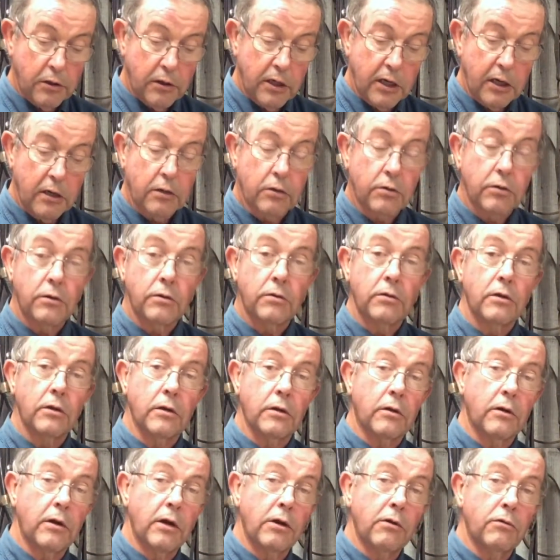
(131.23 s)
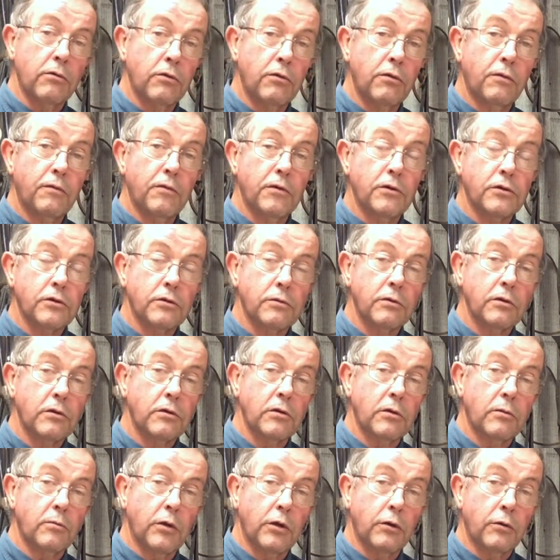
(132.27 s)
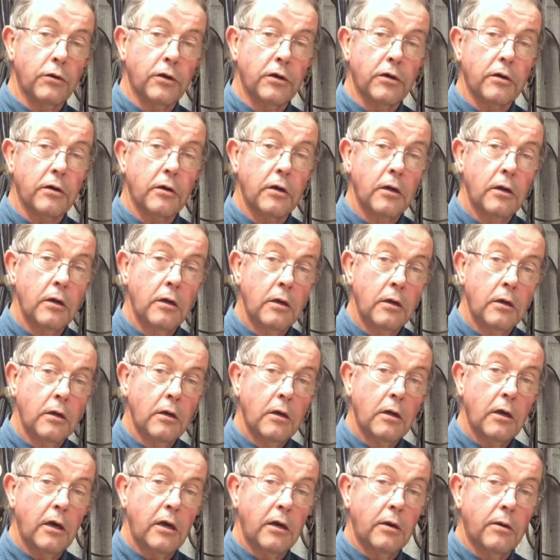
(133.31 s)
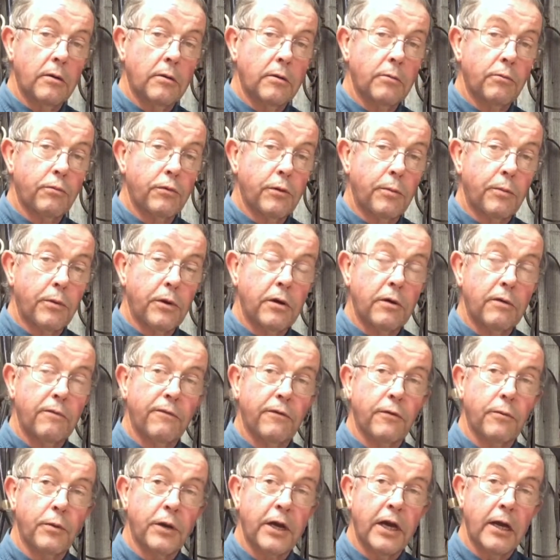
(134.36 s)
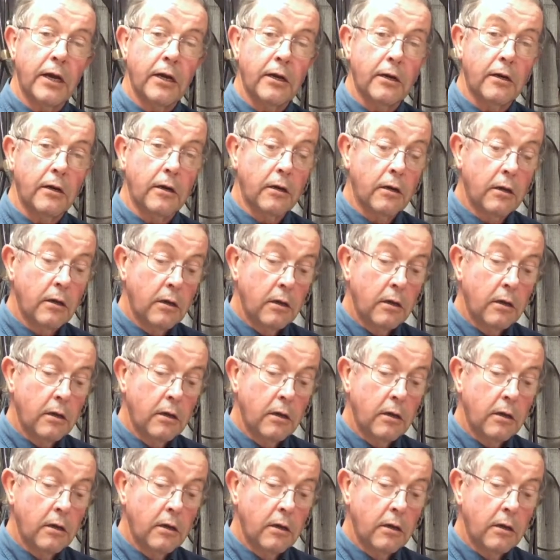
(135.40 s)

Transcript: and that turned the ground over so it could be worked and prepared for planting.